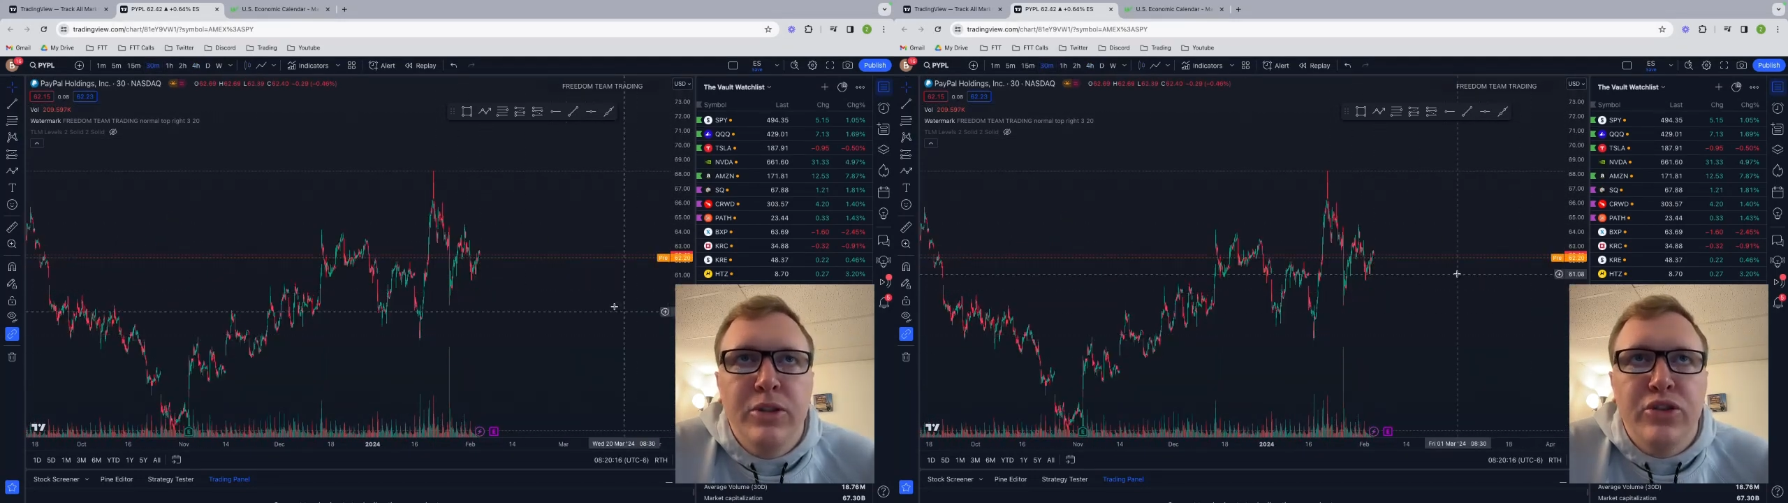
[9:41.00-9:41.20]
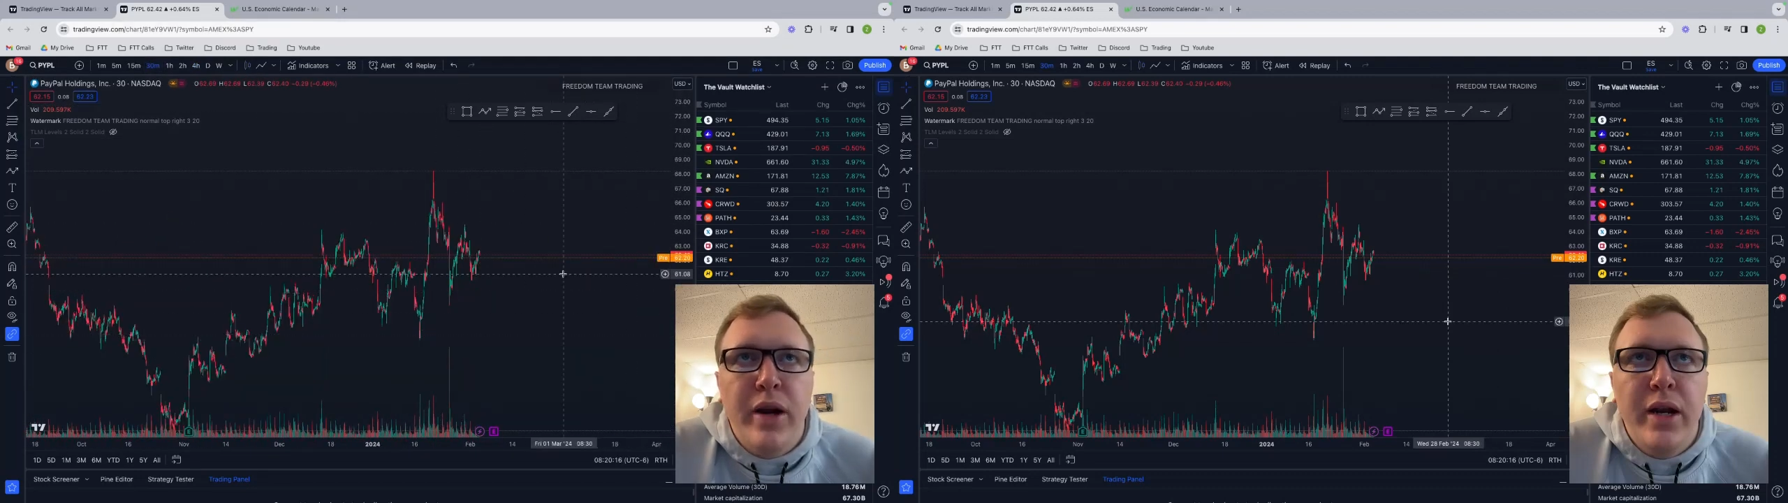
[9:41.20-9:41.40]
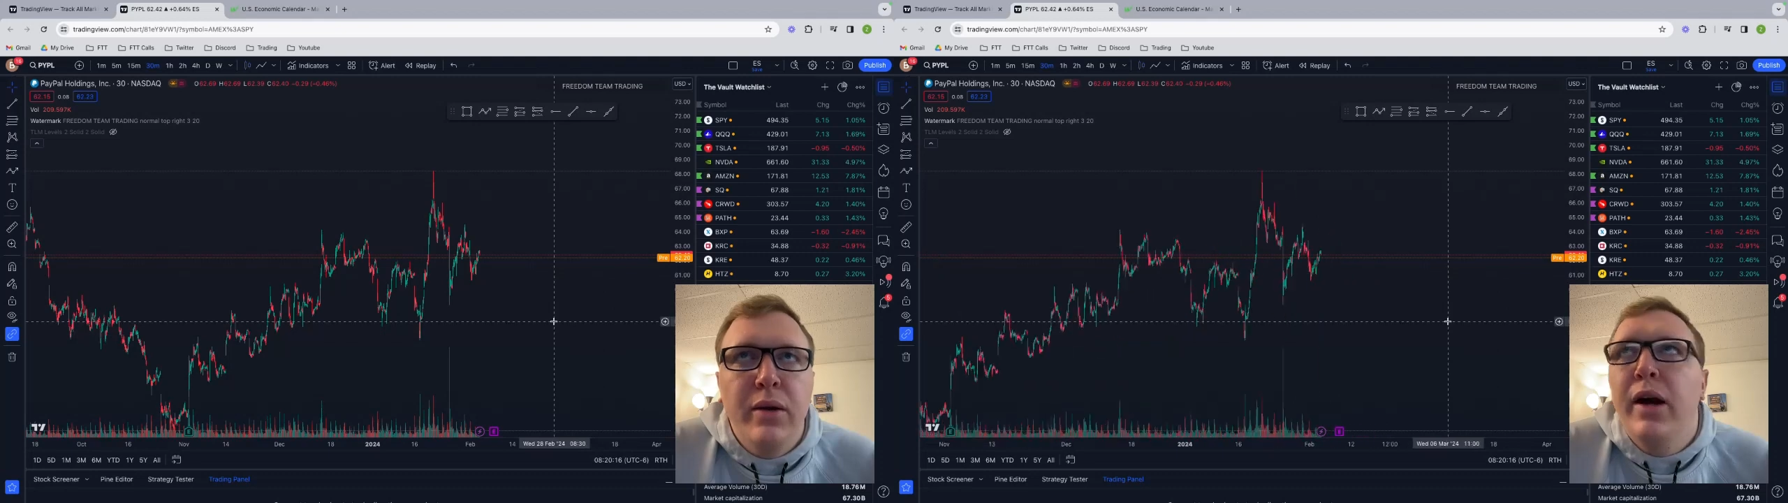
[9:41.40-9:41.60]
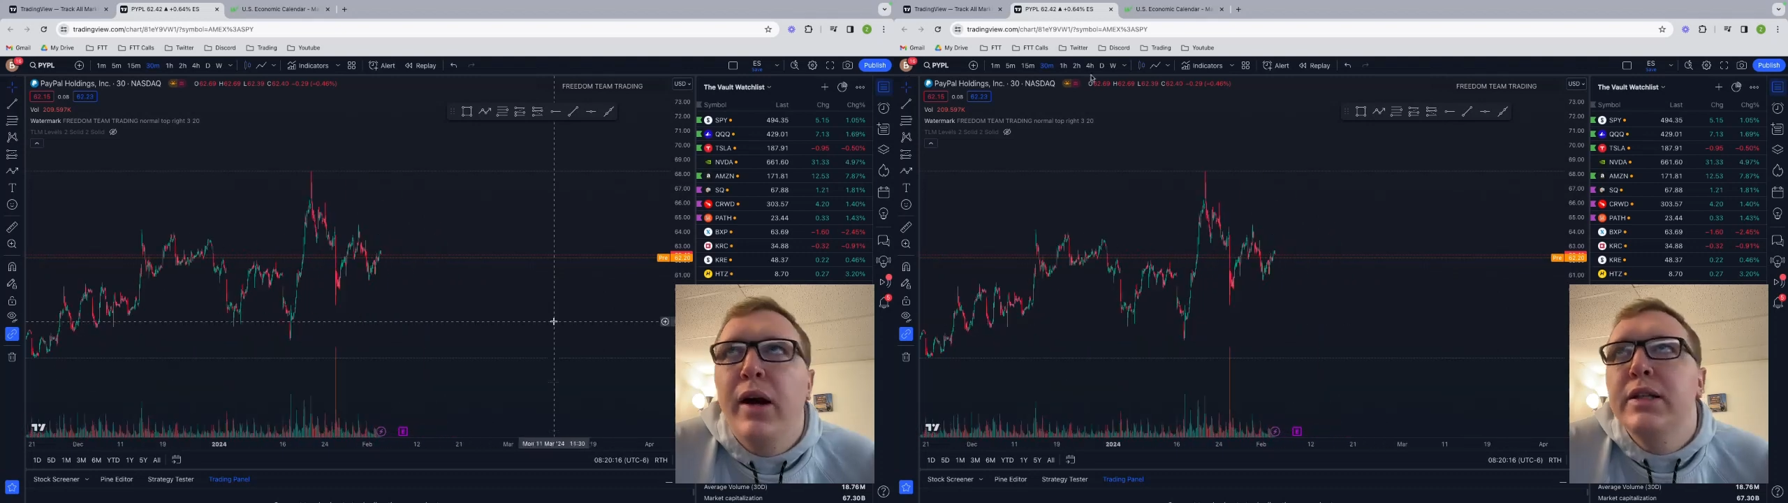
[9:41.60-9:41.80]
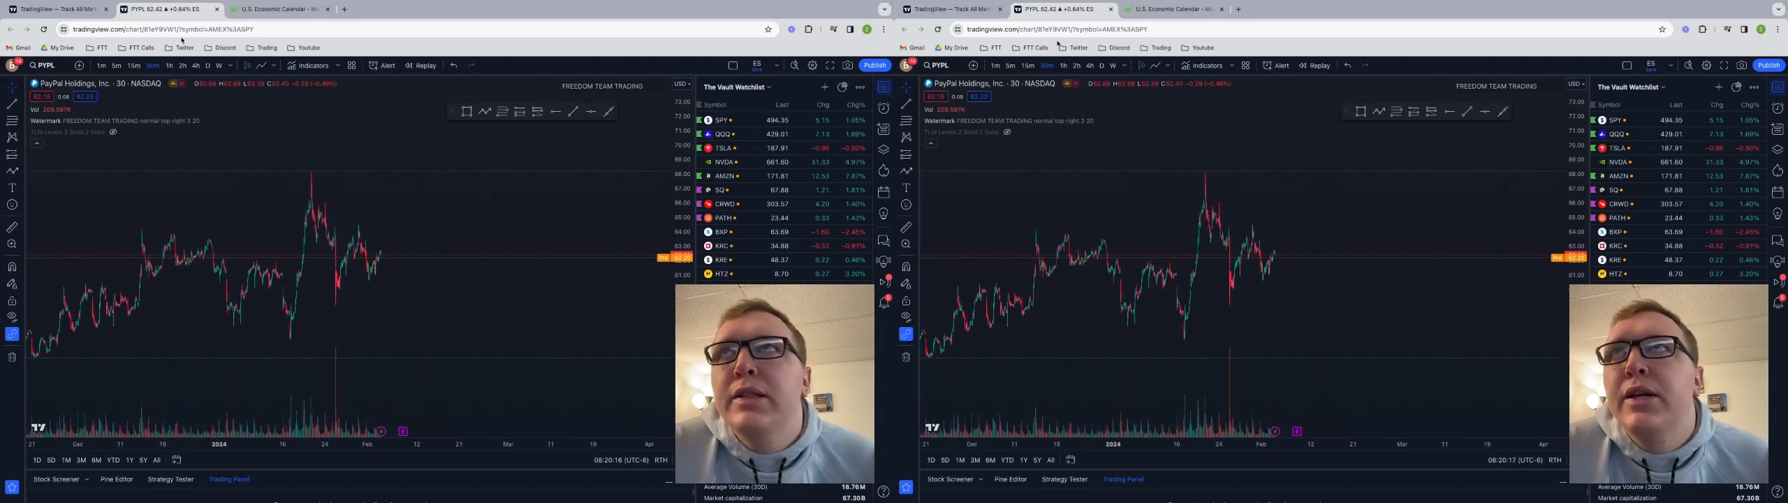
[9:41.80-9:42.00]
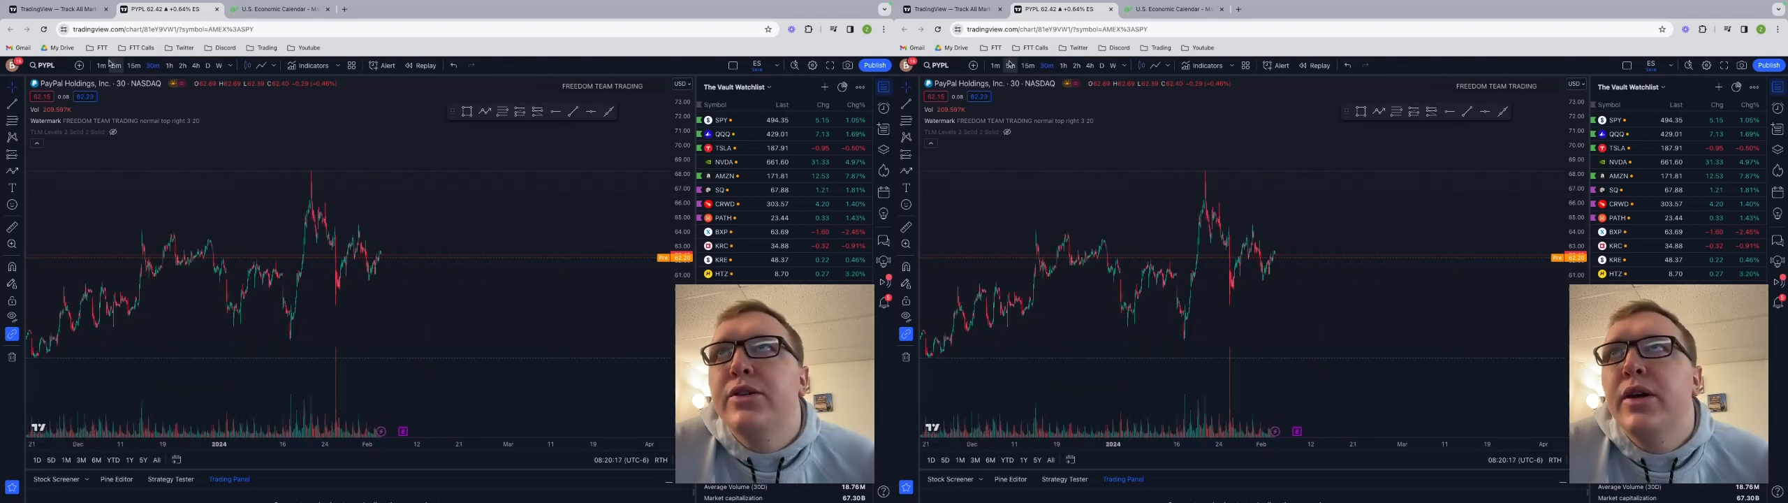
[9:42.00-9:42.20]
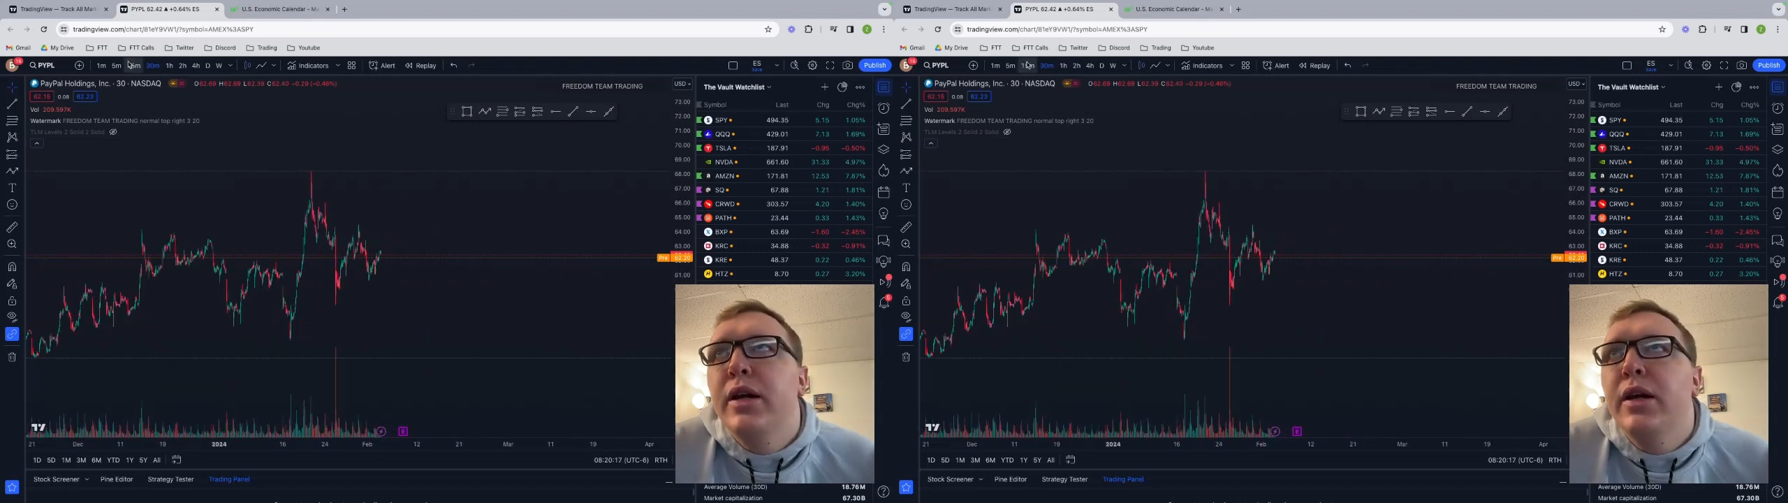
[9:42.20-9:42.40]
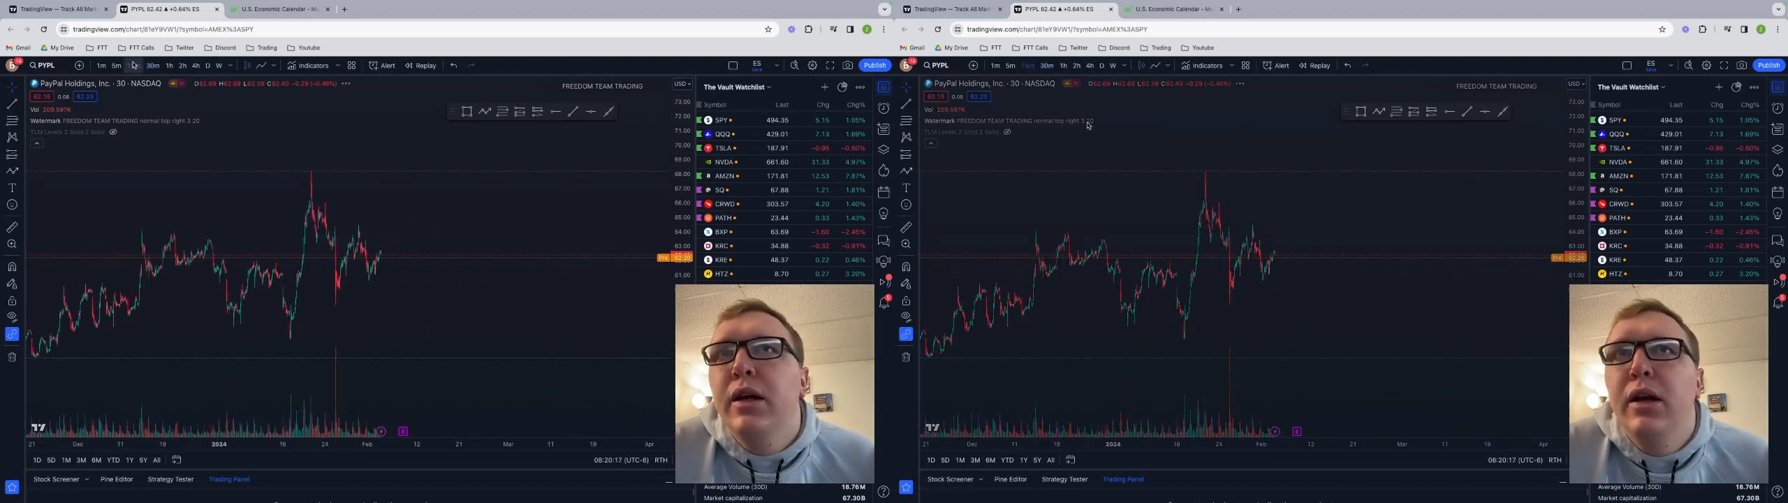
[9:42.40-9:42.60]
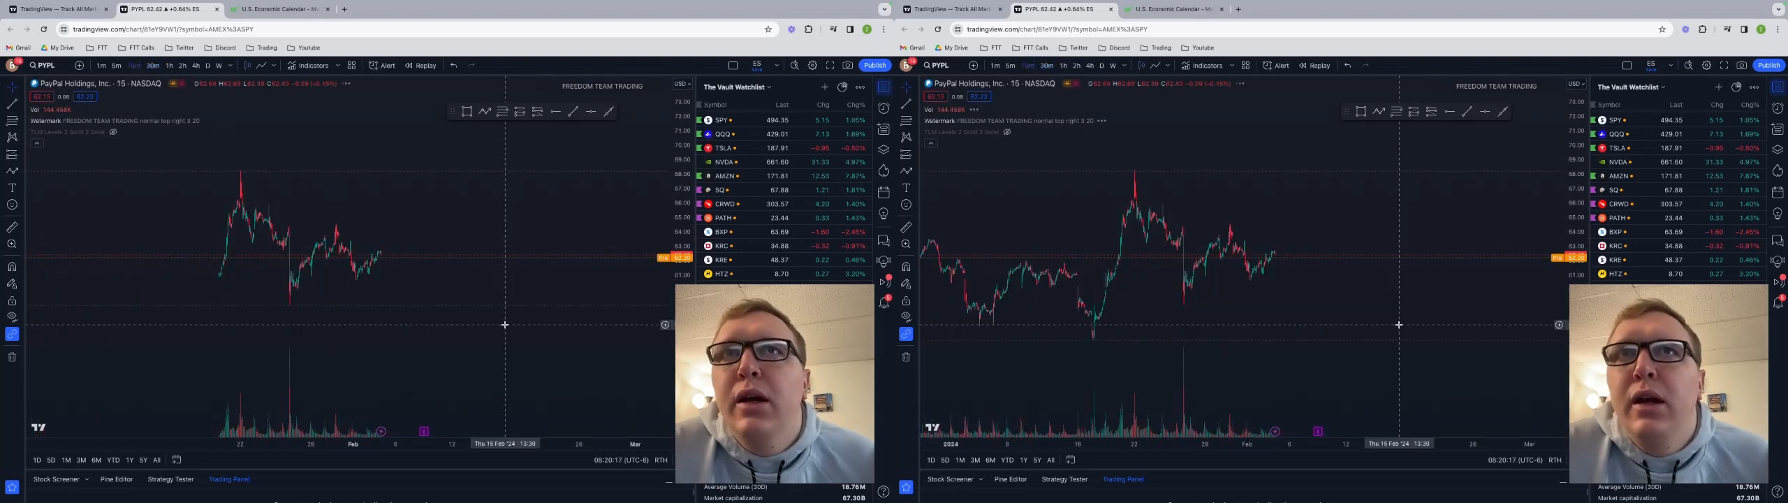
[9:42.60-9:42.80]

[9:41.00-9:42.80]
Trading wise, day trading,